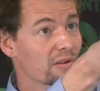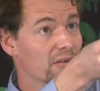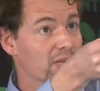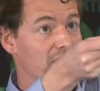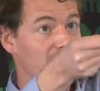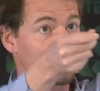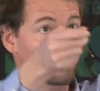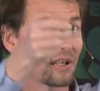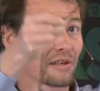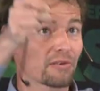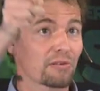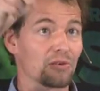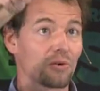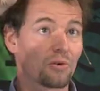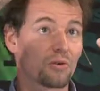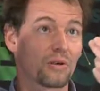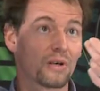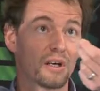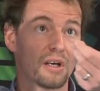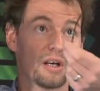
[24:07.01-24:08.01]
You see, there's
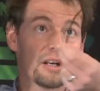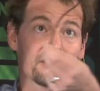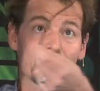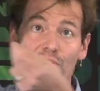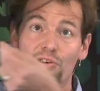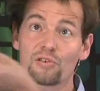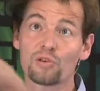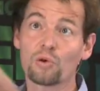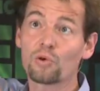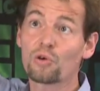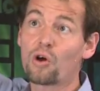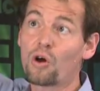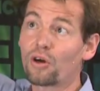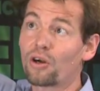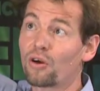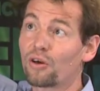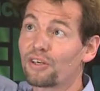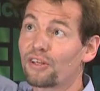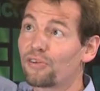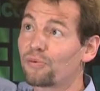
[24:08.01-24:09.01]
no, there's no corner
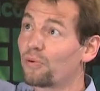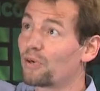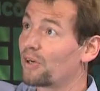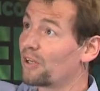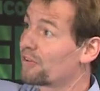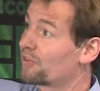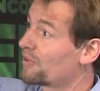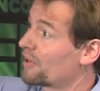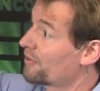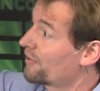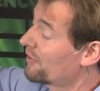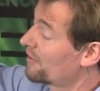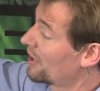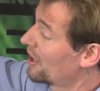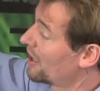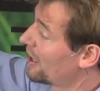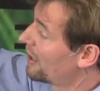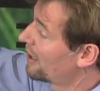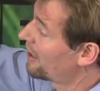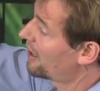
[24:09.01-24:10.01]
on this one. It's just
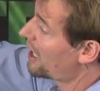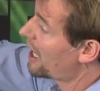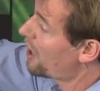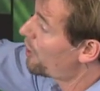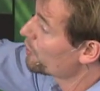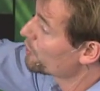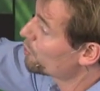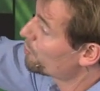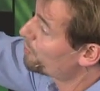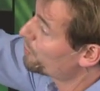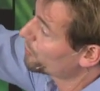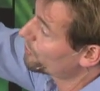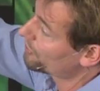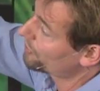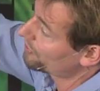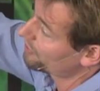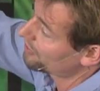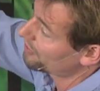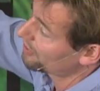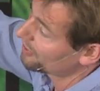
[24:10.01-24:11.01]
how you
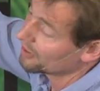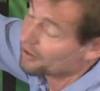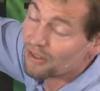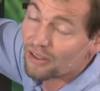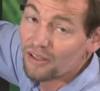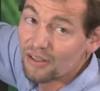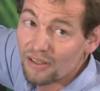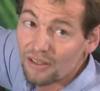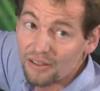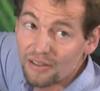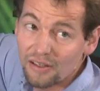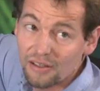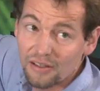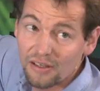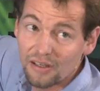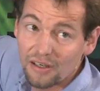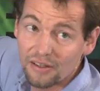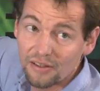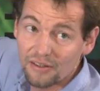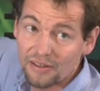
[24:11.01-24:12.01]
put
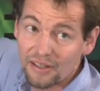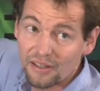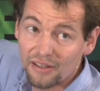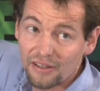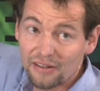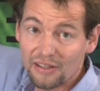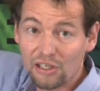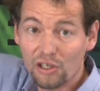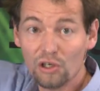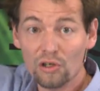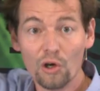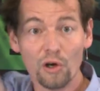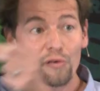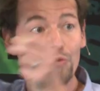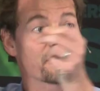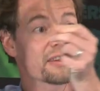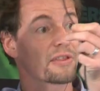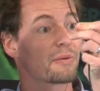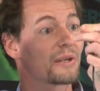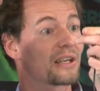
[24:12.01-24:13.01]
the, the curve
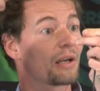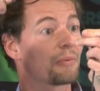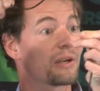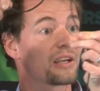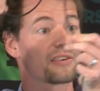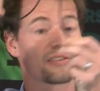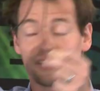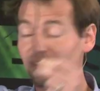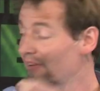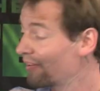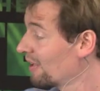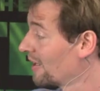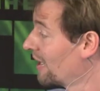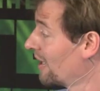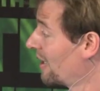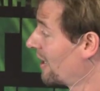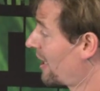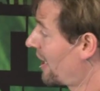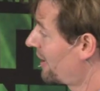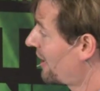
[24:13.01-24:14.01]
in three dimensions
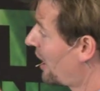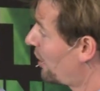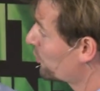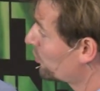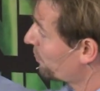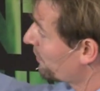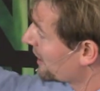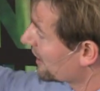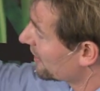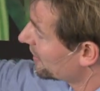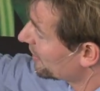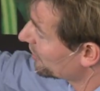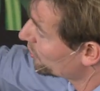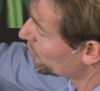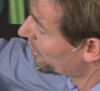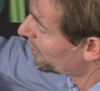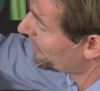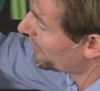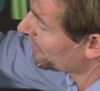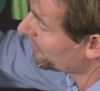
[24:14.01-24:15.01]
and how to make it in two
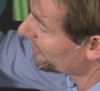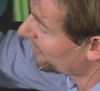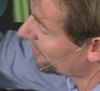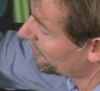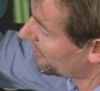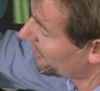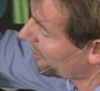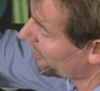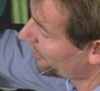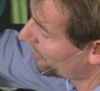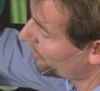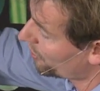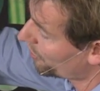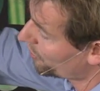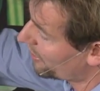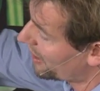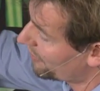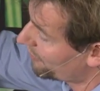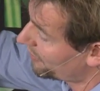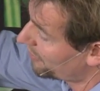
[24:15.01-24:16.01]
dimensions in, in order
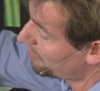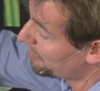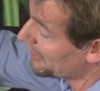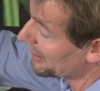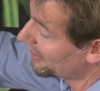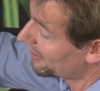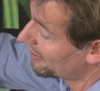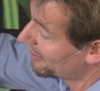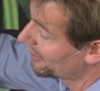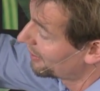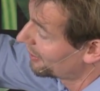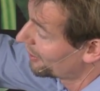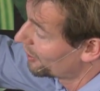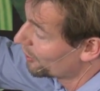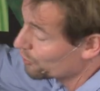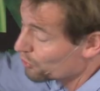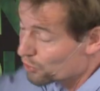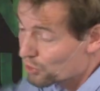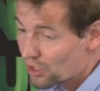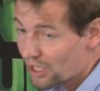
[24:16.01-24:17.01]
to have the peak.
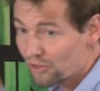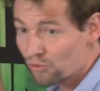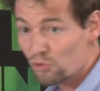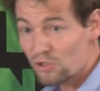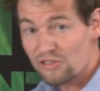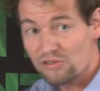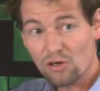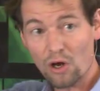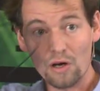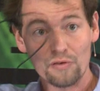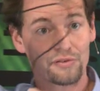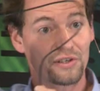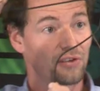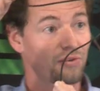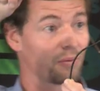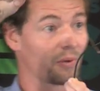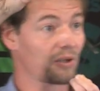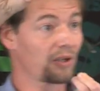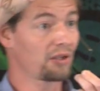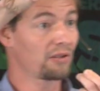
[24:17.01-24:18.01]
So you can resolve this
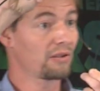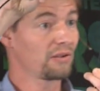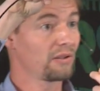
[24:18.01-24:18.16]
one.